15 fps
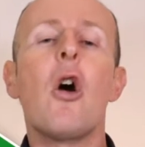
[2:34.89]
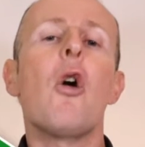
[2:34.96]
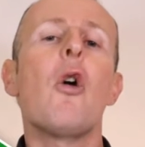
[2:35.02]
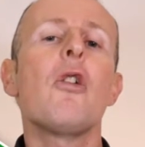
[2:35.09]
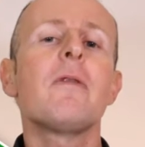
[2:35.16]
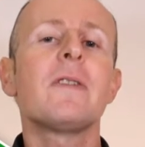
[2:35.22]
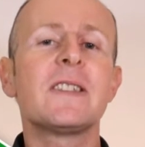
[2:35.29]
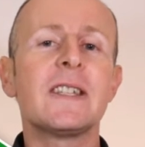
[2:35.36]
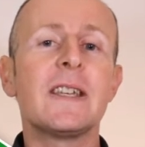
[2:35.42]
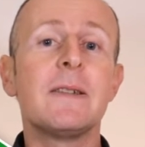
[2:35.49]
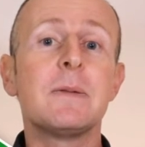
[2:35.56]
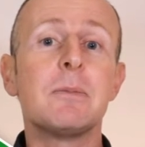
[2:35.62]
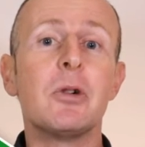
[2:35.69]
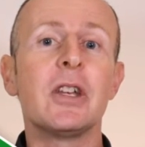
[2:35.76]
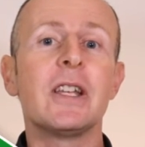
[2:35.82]
or
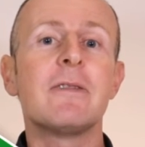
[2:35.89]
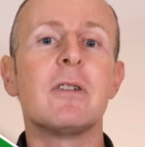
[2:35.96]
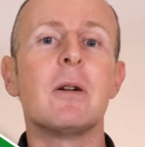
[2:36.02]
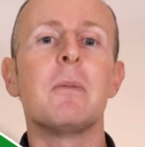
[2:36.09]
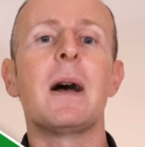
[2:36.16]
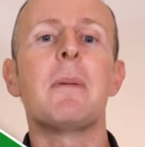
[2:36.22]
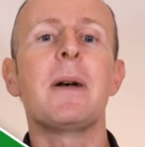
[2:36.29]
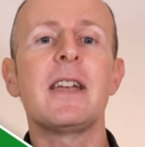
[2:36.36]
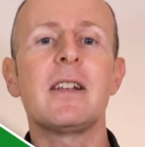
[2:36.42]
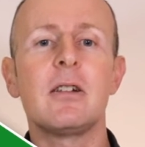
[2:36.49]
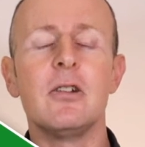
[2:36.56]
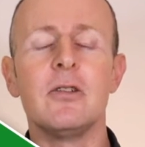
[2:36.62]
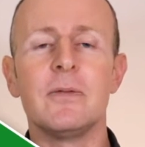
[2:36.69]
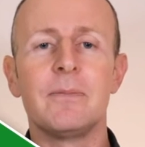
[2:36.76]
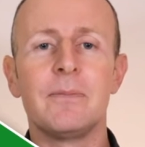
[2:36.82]
receives money from a bank
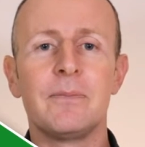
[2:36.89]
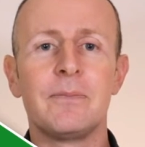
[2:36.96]
loan.